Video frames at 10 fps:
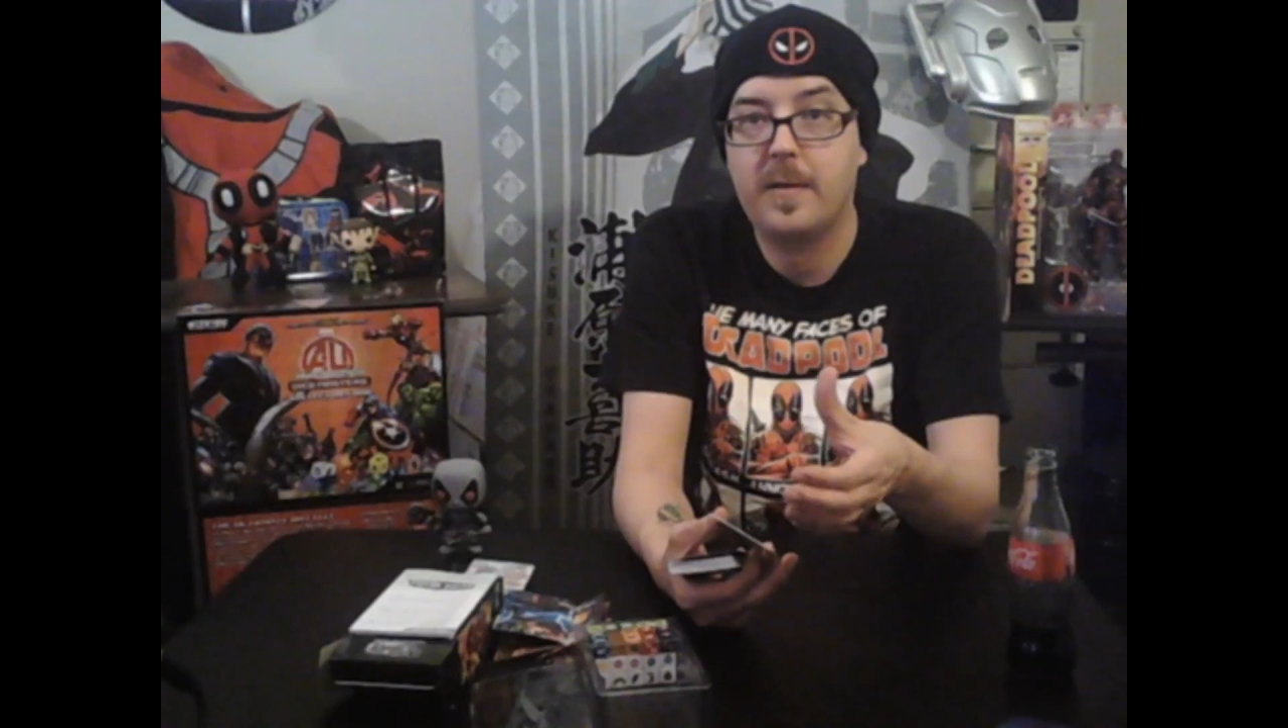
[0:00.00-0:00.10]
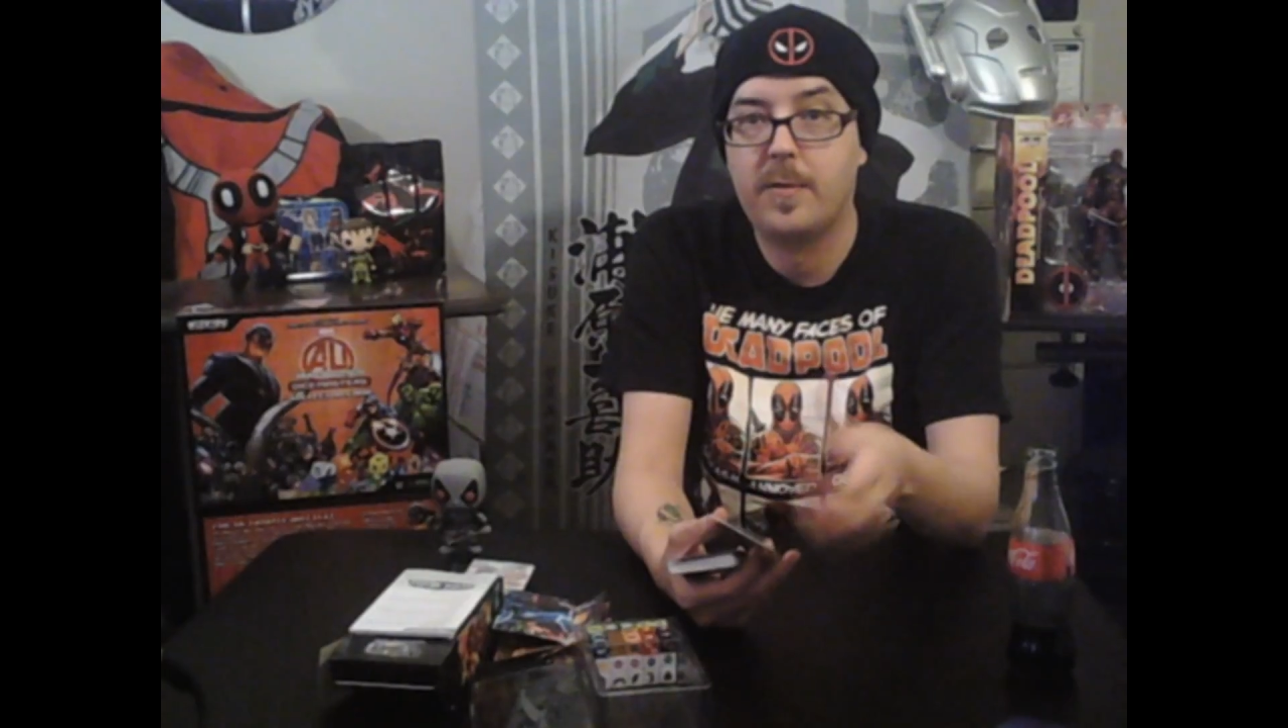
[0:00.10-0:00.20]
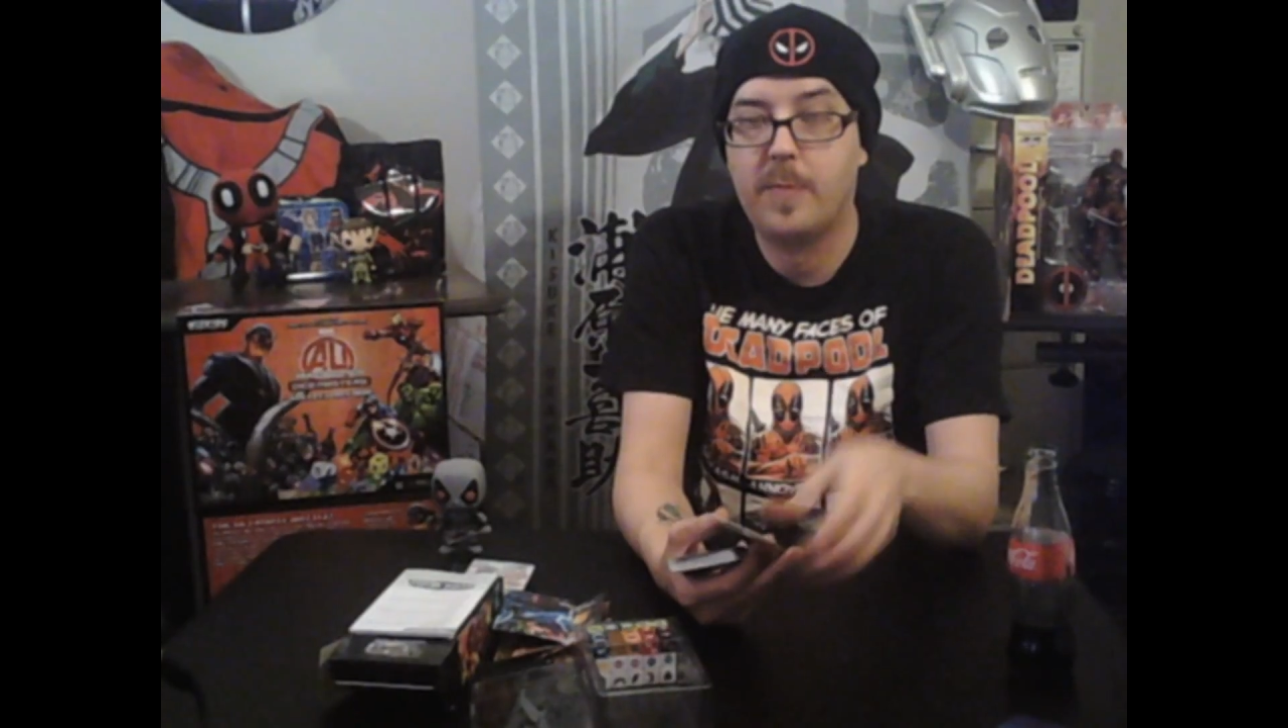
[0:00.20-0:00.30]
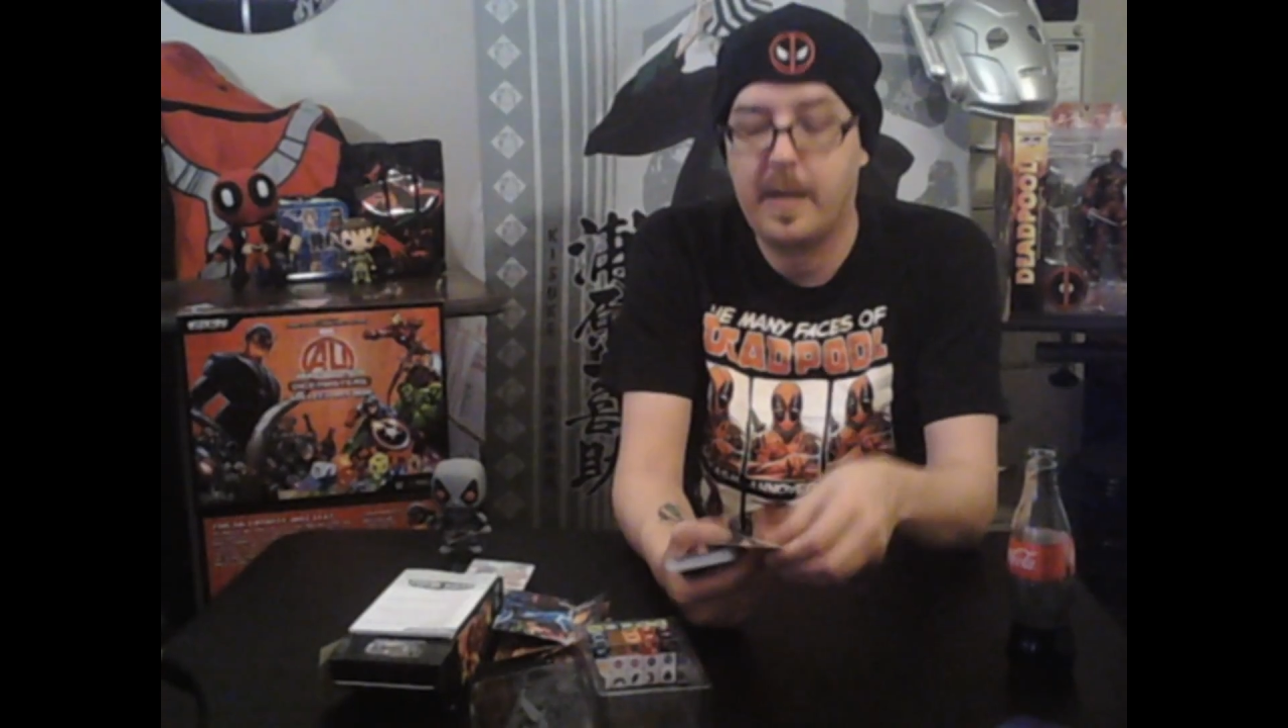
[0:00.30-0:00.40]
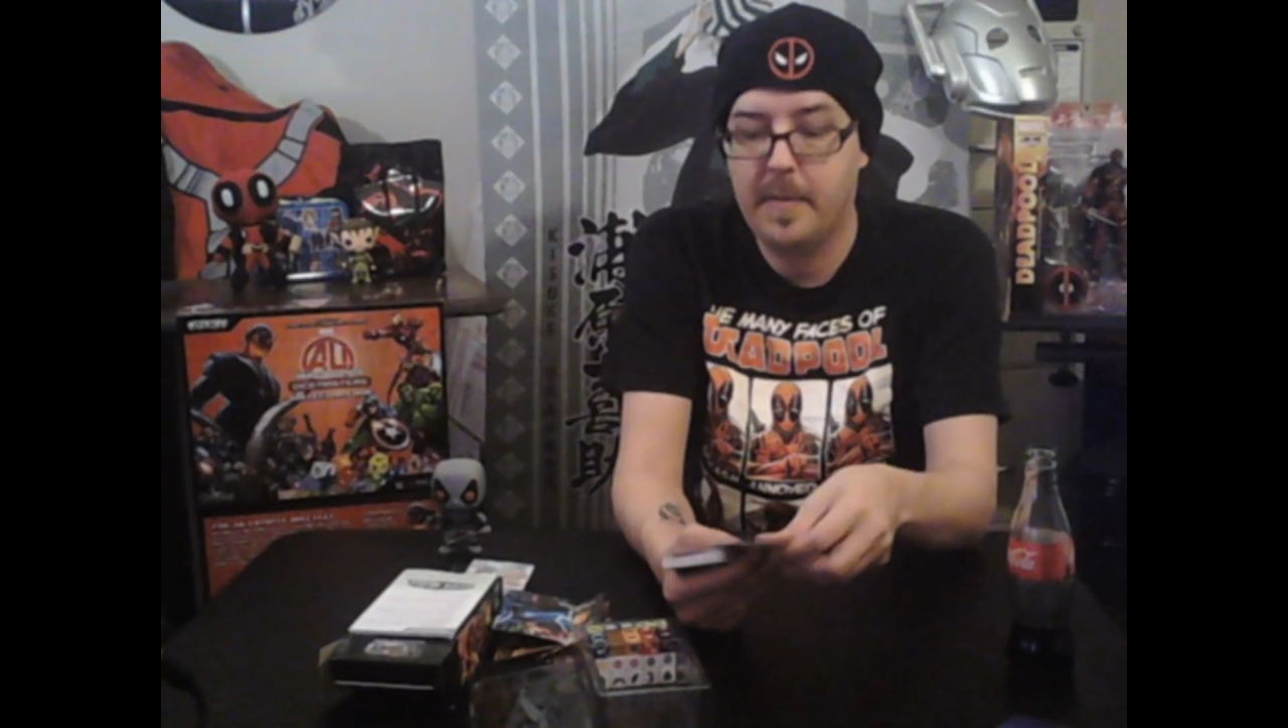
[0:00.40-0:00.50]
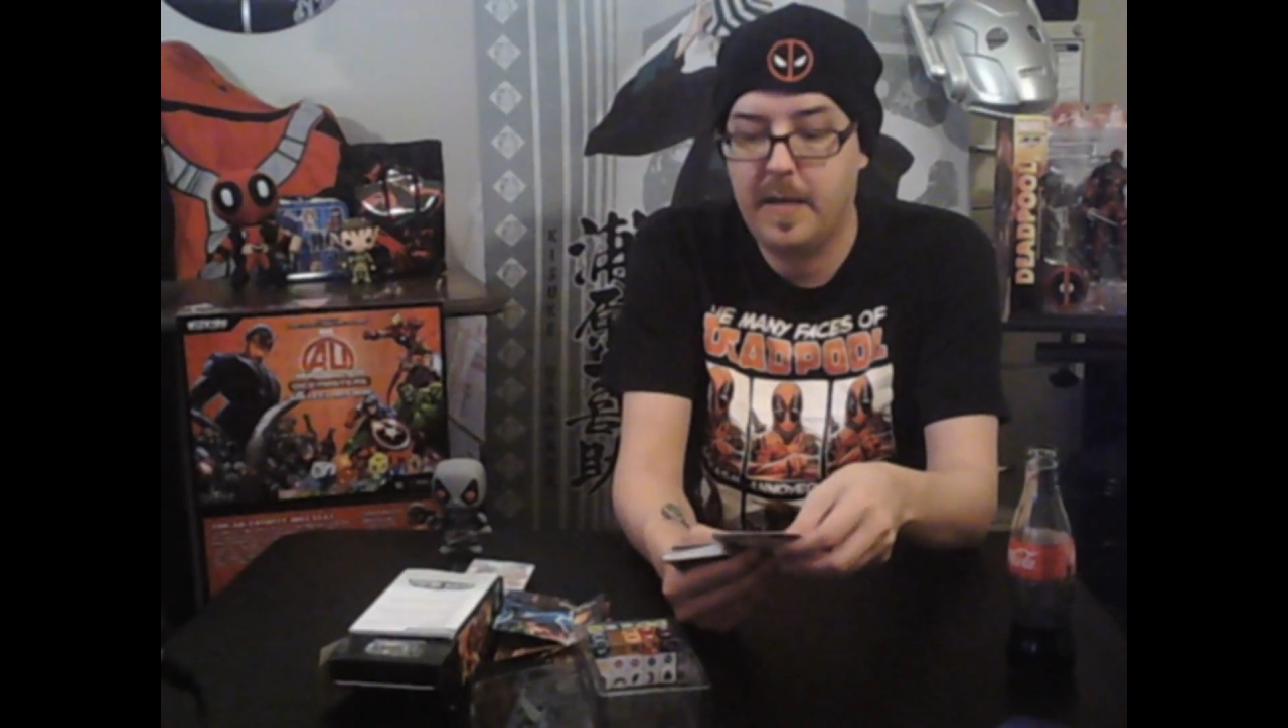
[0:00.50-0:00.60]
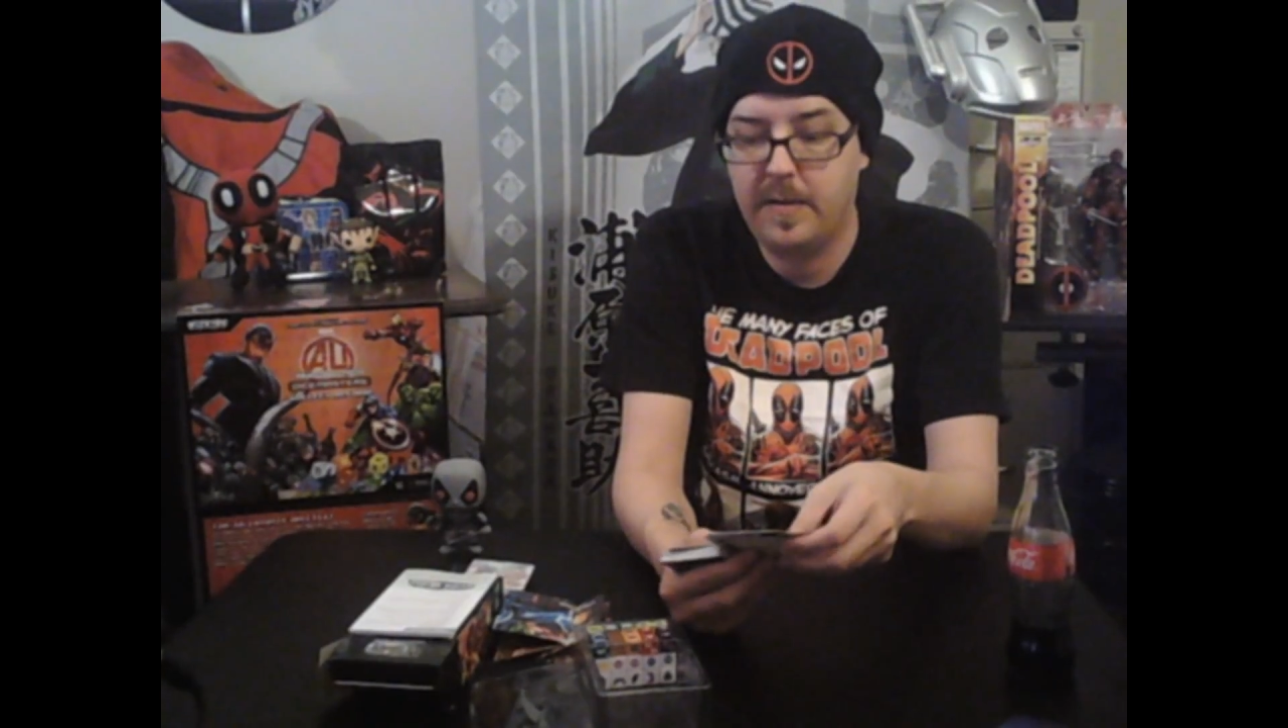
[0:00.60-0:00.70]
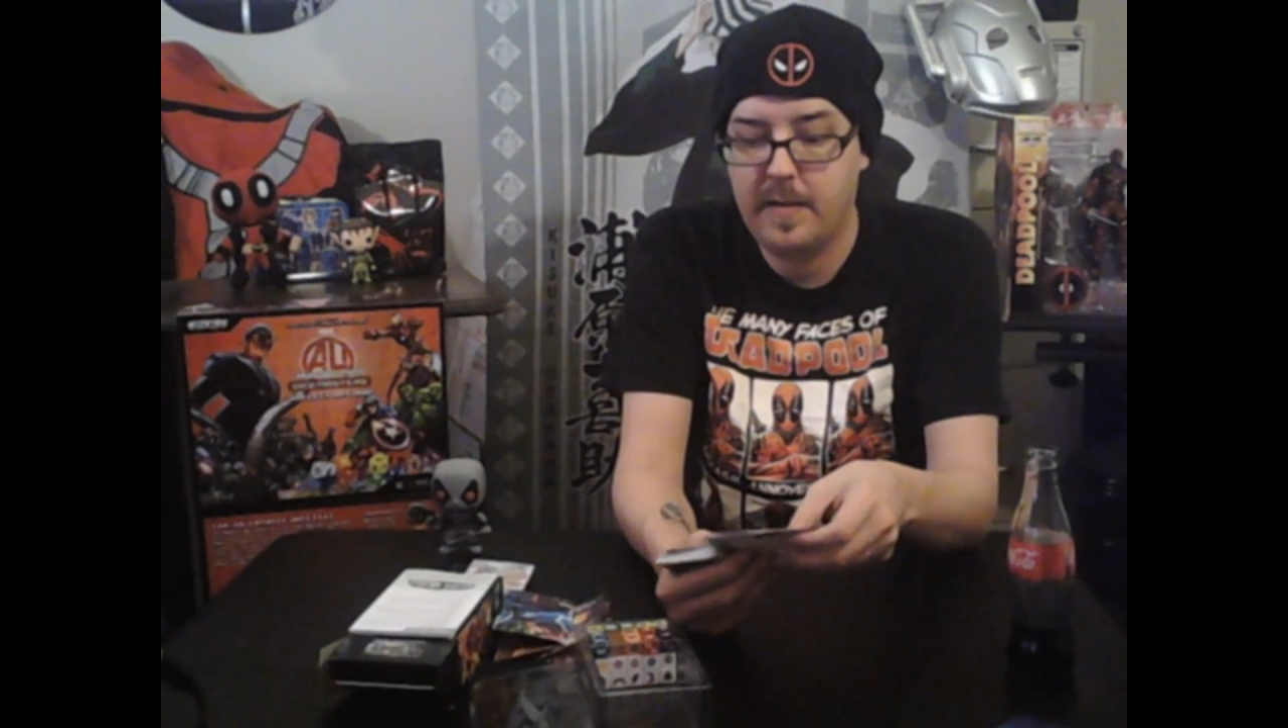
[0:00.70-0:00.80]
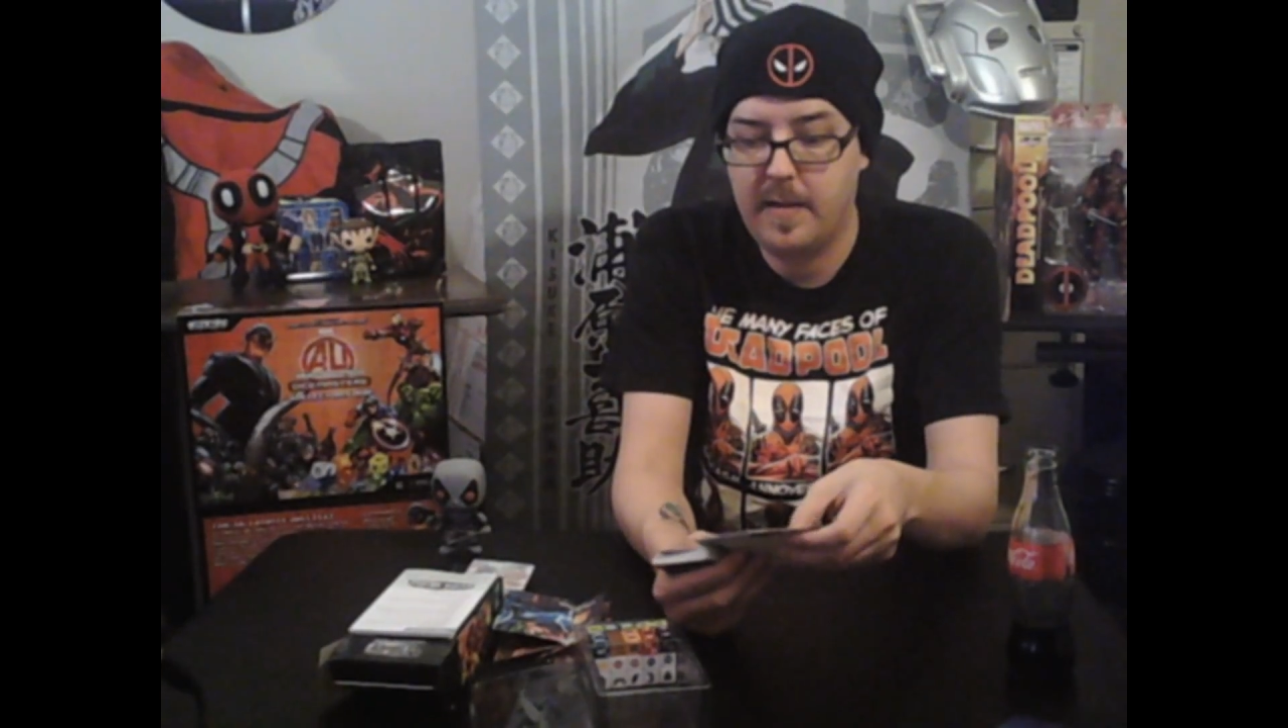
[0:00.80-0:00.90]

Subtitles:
I should recommend